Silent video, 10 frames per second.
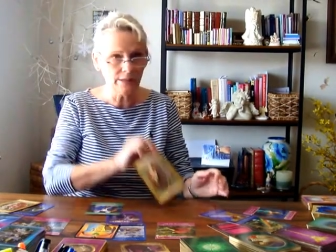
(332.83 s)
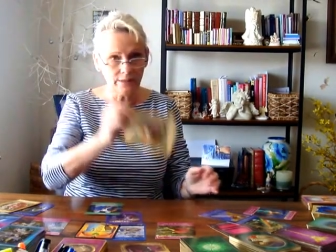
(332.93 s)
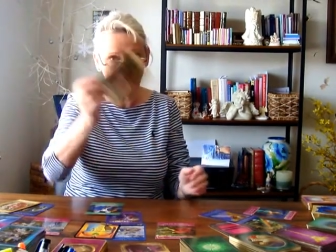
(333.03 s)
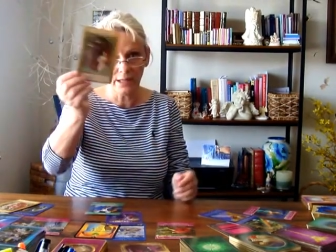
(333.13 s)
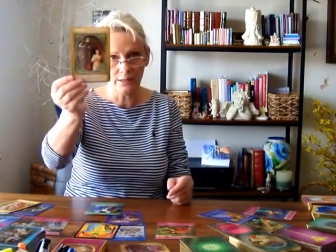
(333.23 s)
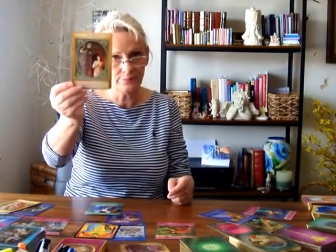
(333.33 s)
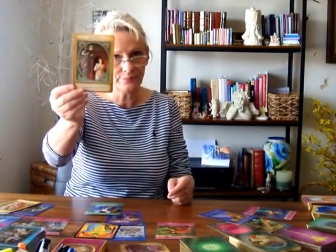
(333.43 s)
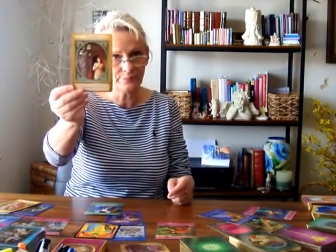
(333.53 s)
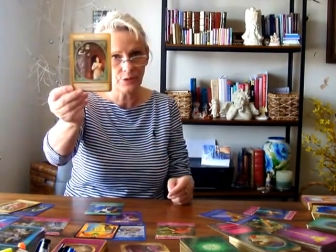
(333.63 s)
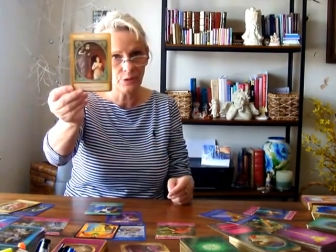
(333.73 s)
And then
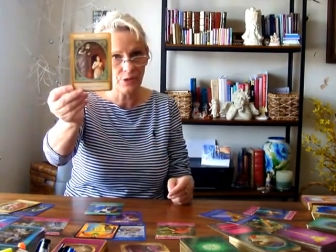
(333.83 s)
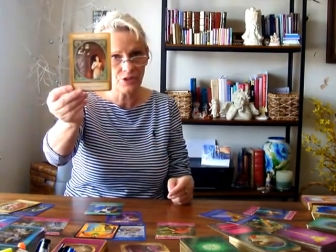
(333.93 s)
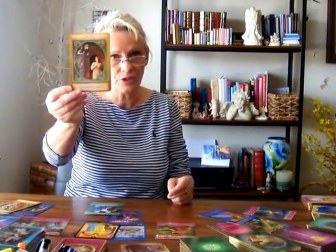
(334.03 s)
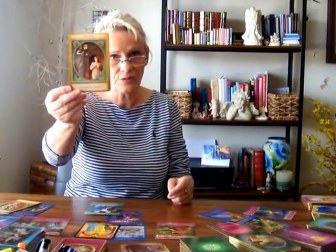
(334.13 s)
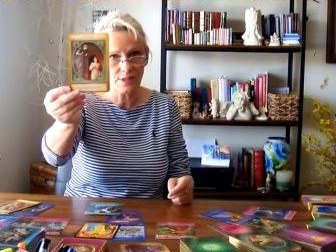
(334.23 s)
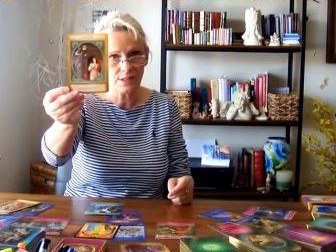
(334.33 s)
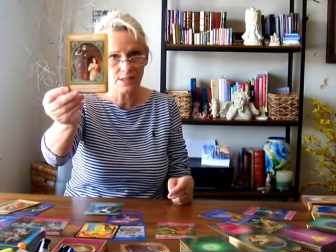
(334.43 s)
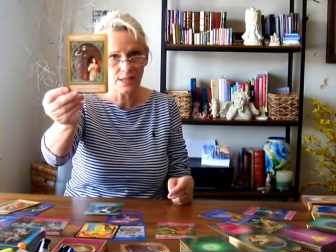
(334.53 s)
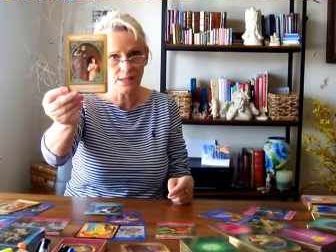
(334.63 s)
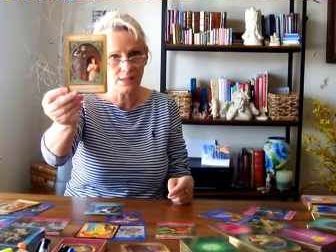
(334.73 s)
you achieve
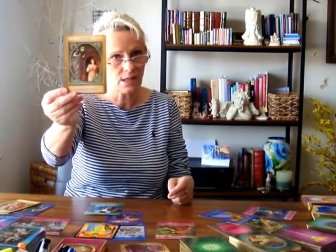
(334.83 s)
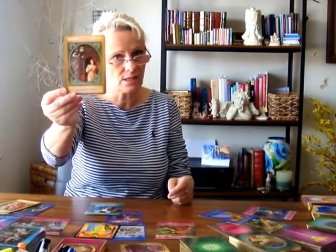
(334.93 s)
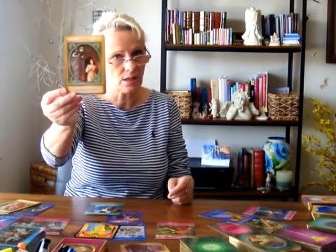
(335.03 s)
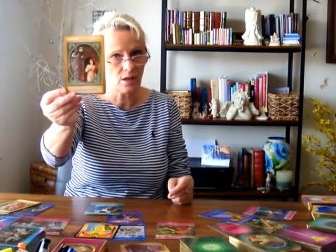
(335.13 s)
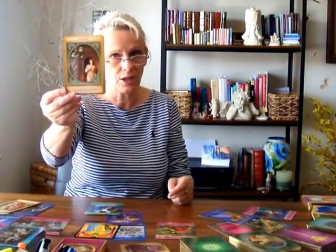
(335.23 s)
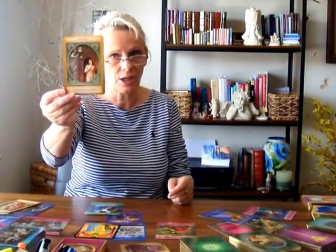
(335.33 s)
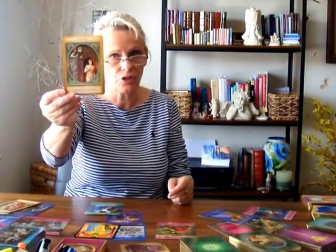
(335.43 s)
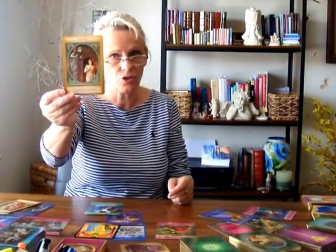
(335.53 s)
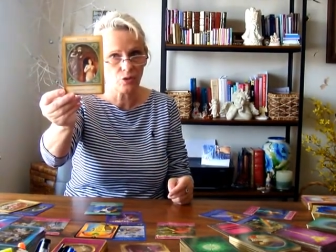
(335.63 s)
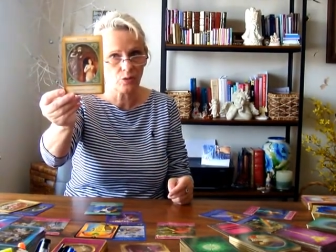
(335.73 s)
success. That's
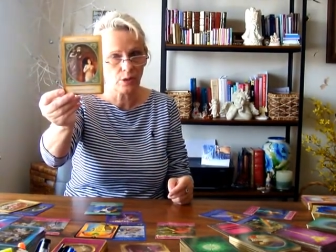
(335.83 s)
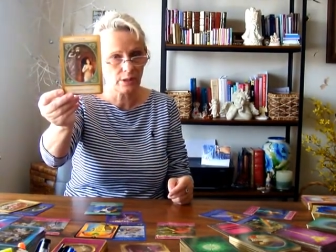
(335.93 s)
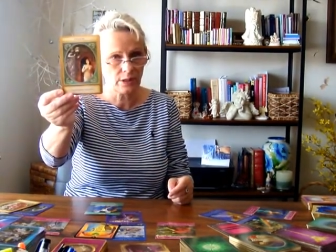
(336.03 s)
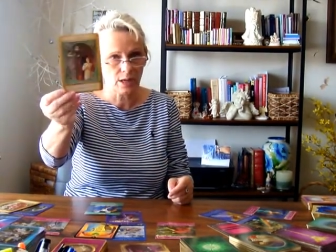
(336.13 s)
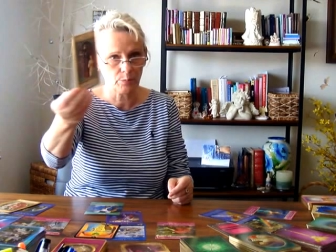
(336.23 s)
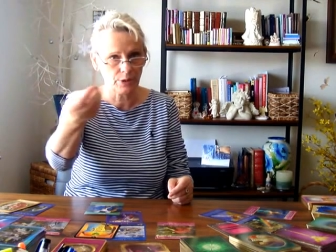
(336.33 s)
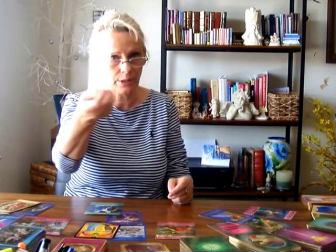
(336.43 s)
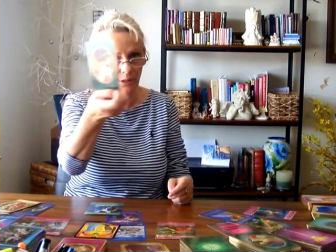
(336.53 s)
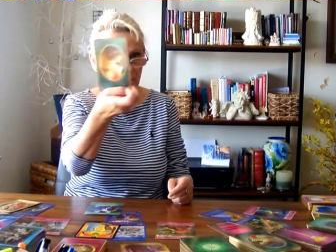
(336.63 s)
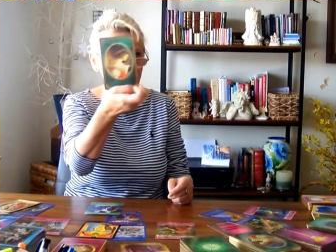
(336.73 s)
Archangel
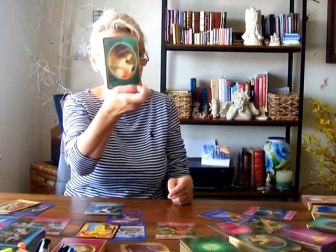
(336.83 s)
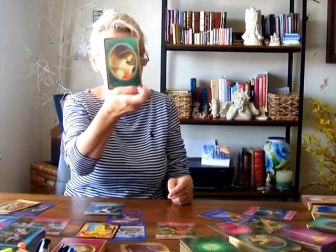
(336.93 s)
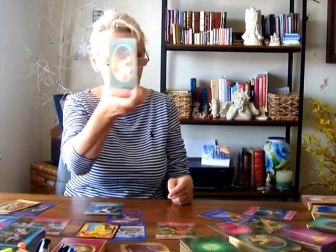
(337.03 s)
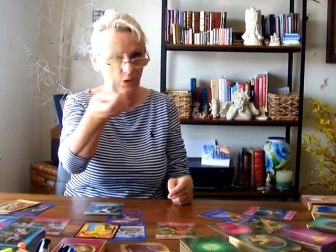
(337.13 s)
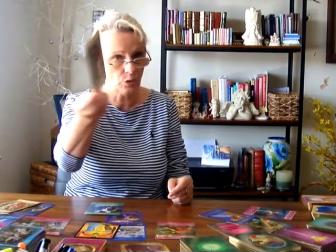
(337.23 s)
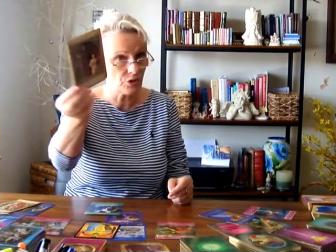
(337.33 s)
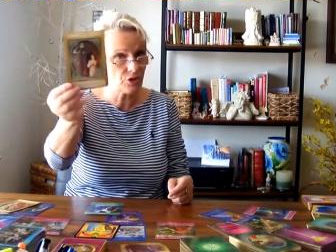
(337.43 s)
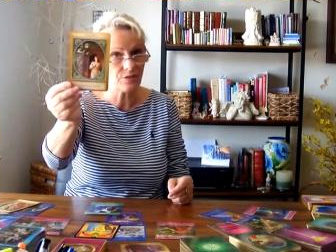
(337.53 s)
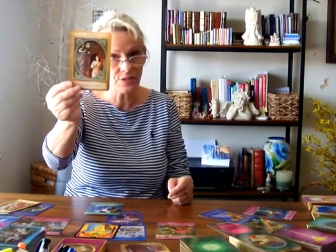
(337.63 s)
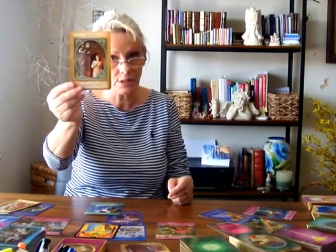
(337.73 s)
Gabriel. You
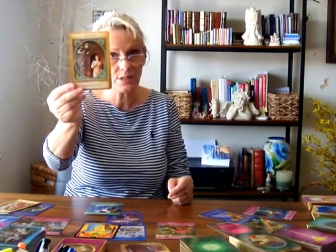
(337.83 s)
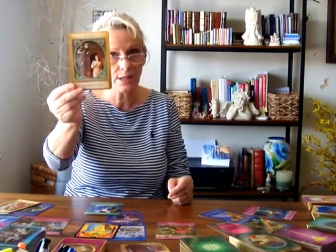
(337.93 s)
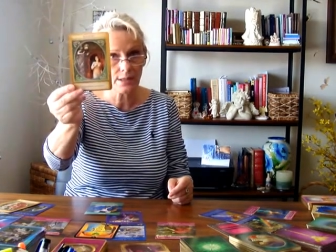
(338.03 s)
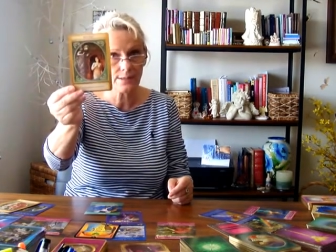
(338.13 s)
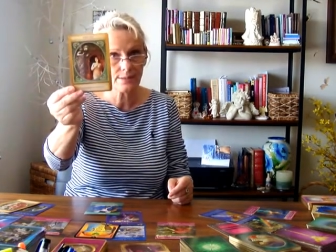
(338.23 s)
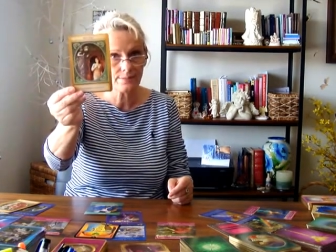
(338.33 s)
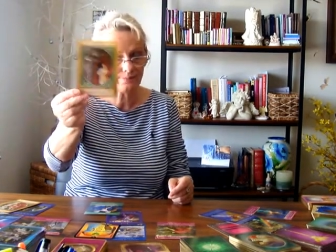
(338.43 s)
achieve success.